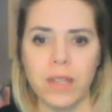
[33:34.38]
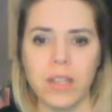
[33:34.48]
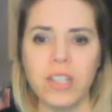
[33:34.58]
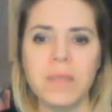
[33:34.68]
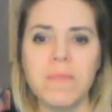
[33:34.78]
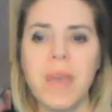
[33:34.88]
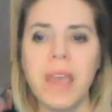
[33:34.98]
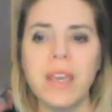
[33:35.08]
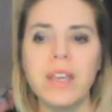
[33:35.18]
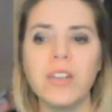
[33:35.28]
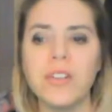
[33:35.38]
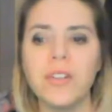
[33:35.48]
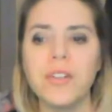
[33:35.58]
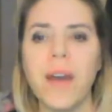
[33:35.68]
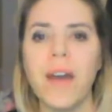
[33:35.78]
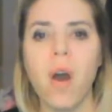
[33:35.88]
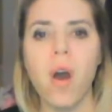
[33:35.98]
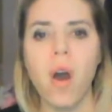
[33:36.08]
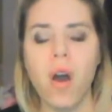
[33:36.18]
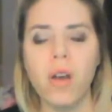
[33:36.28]
Just making sure you have
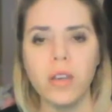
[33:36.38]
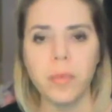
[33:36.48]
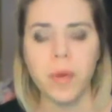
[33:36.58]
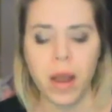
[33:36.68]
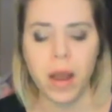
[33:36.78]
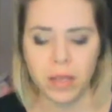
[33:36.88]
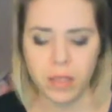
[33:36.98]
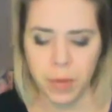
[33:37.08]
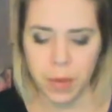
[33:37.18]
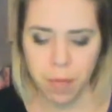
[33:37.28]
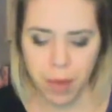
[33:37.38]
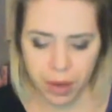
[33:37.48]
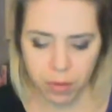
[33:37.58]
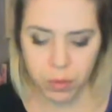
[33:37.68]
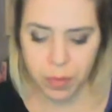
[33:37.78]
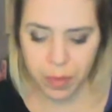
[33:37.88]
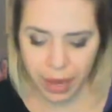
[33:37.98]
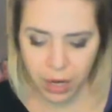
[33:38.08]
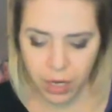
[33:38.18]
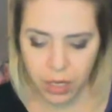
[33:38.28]
all your products
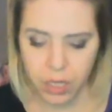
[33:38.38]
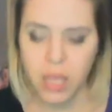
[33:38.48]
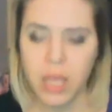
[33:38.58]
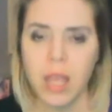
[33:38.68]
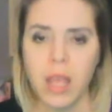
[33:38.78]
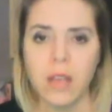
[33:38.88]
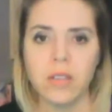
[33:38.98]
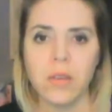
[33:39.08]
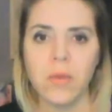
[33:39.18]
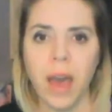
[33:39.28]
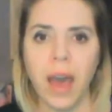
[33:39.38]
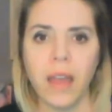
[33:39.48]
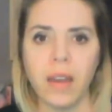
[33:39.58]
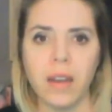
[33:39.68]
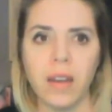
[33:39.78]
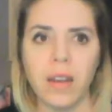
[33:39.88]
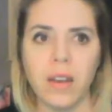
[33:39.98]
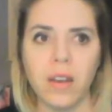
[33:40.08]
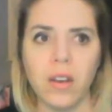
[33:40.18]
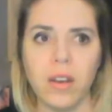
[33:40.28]
prepared so that
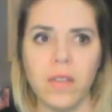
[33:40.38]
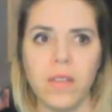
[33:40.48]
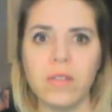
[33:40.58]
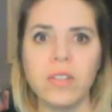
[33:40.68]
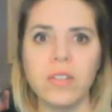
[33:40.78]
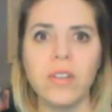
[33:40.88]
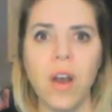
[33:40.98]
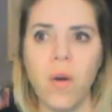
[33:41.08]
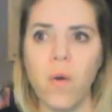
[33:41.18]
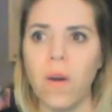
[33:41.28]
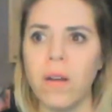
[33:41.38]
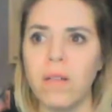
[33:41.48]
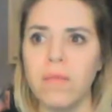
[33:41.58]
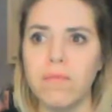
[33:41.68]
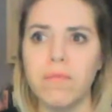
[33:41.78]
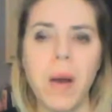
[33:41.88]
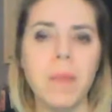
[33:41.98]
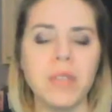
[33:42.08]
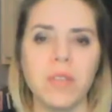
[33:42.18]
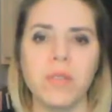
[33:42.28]
there's no
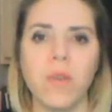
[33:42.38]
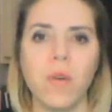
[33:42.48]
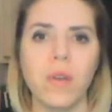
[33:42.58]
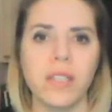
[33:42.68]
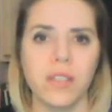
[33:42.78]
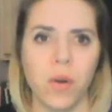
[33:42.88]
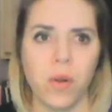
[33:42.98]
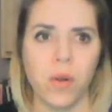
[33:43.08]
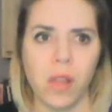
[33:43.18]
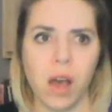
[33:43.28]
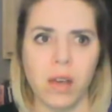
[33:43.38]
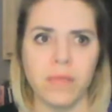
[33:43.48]
bumps in the road as you go along.